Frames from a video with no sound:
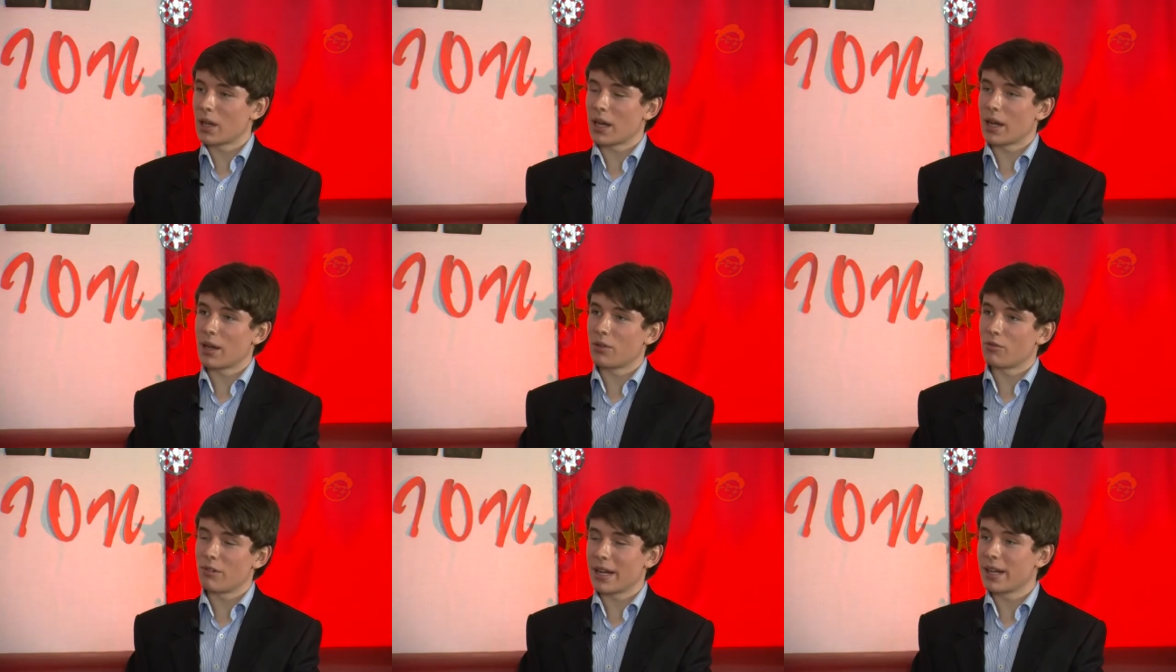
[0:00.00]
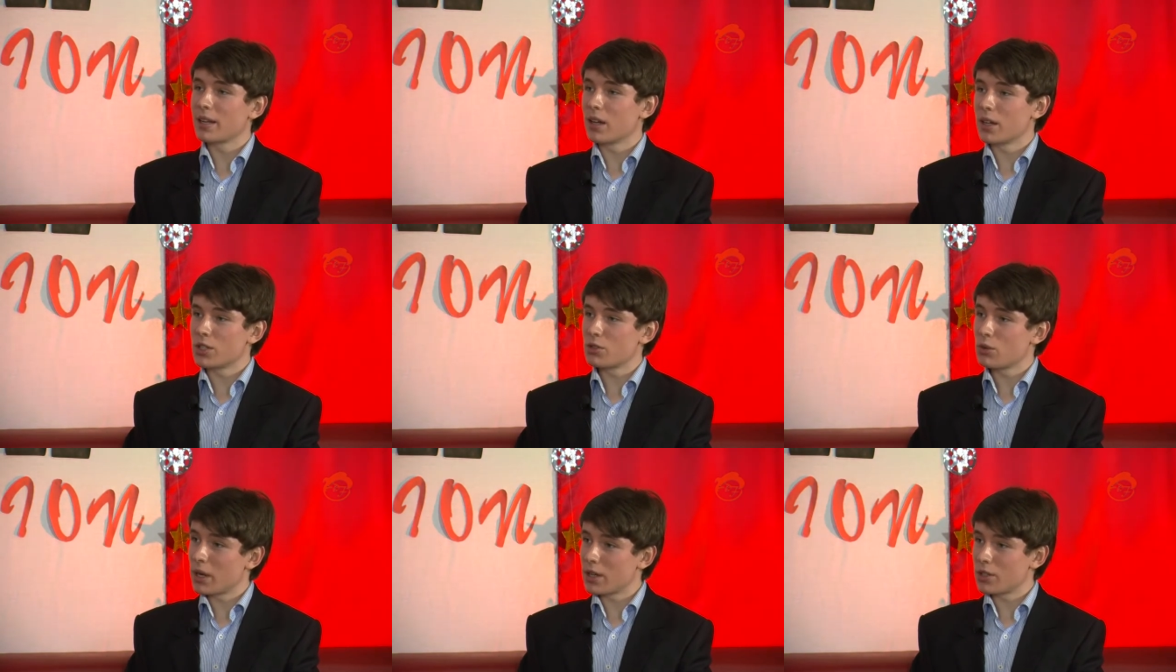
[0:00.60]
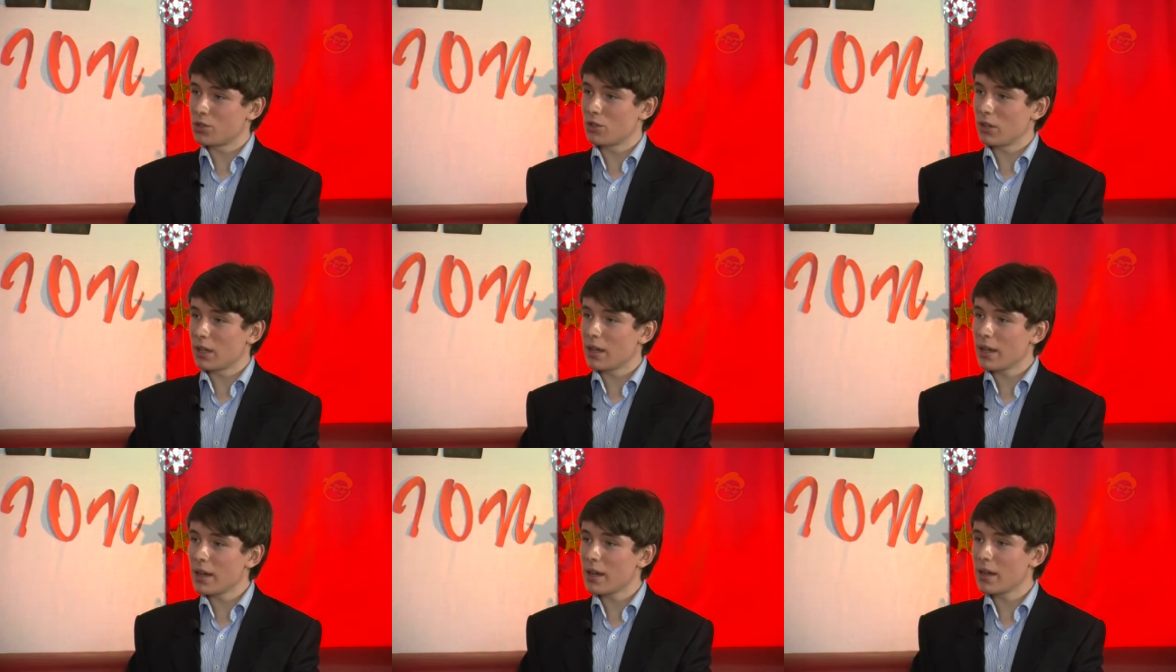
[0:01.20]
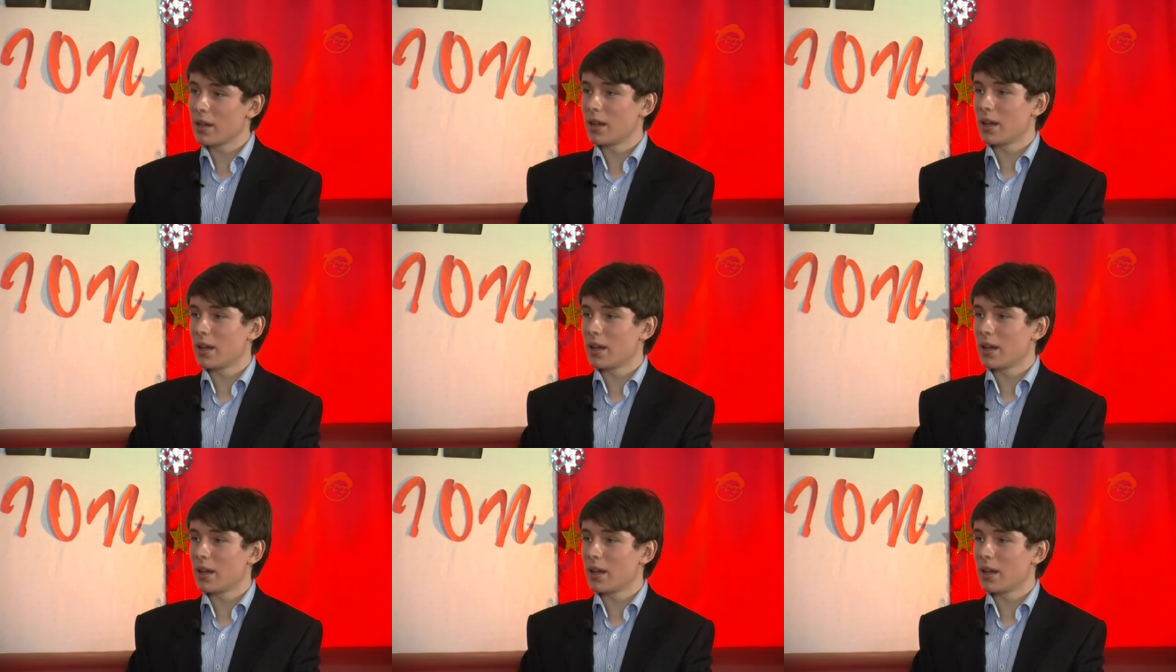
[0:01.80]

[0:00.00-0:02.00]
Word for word: uh, recognised throughout Australia,